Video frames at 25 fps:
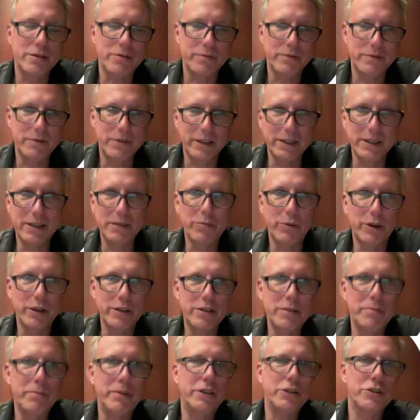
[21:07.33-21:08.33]
did want
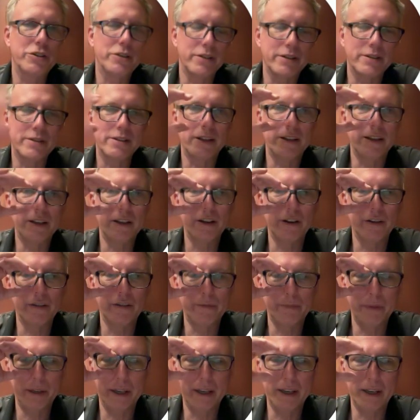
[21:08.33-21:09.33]
to mention this idea
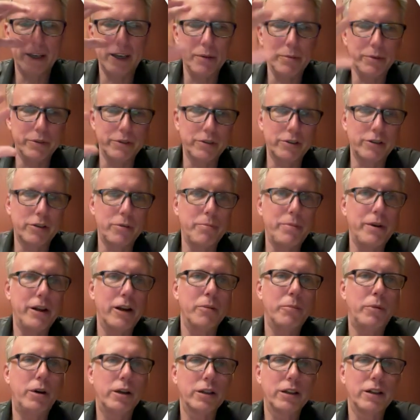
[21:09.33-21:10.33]
of being able to compare
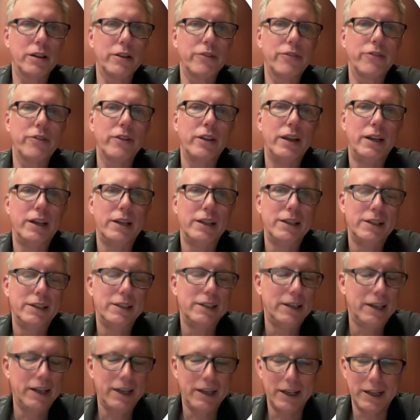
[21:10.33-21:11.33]
models.
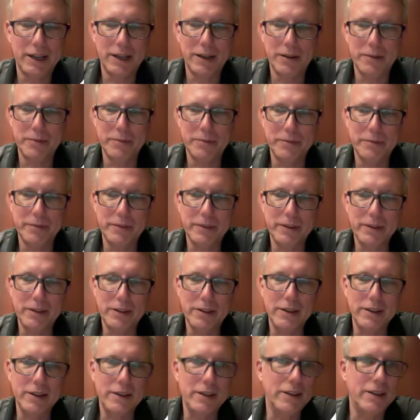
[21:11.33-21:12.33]

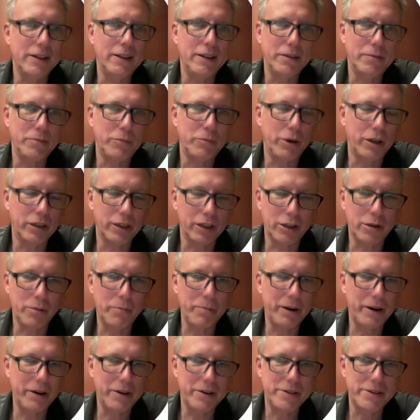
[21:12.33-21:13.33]
Model
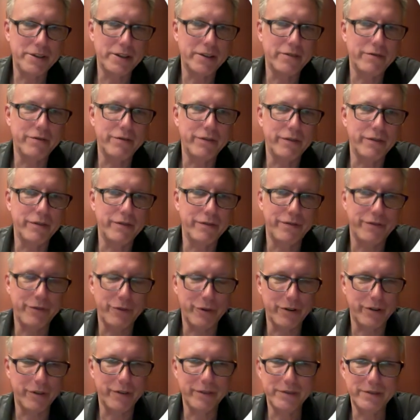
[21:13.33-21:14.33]
comparison
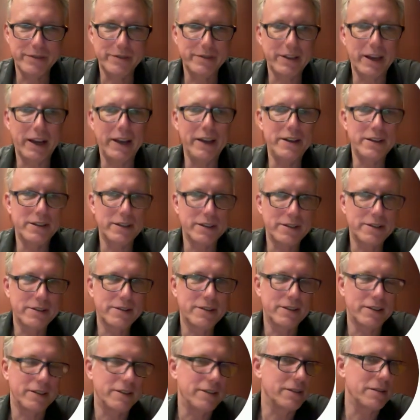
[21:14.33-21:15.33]
for
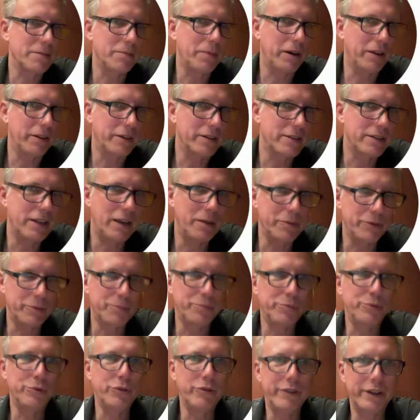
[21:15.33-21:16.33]
scientists is about the same as
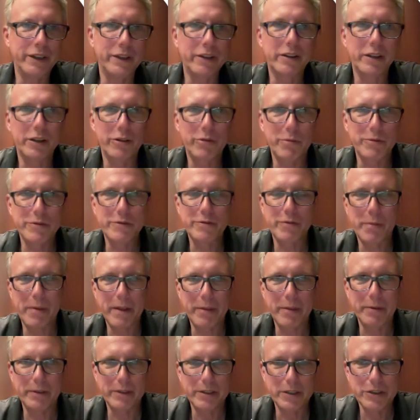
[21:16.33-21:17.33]
proving theorems for
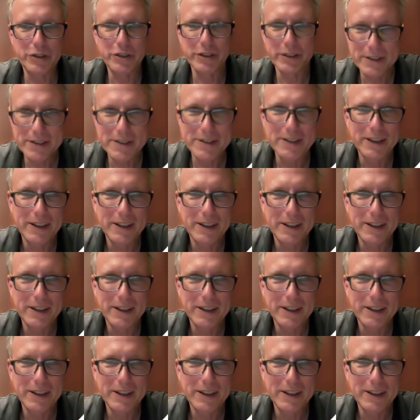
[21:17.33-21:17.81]
mathematicians.